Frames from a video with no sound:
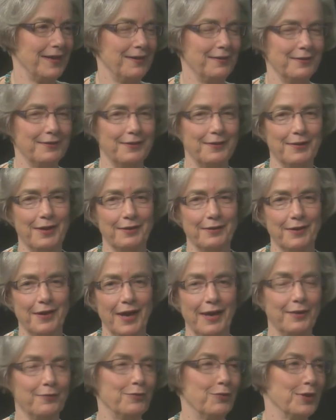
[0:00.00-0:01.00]
And I,
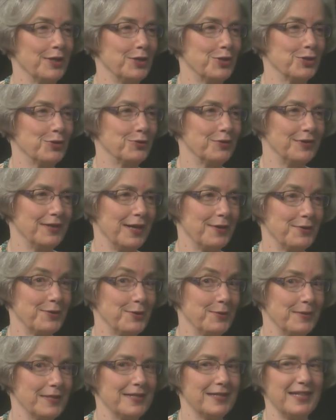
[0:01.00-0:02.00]
I have grandchildren now,
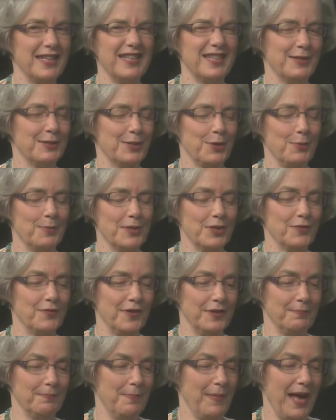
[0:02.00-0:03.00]
so it's, it's so much
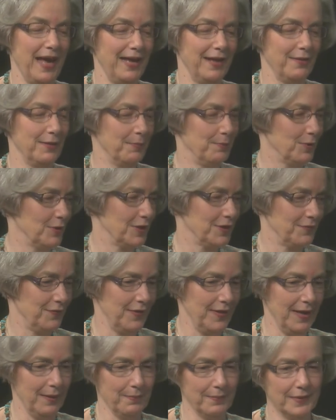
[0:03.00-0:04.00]
fun buying the books for
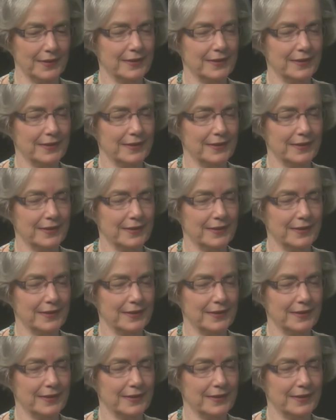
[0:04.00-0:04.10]
them.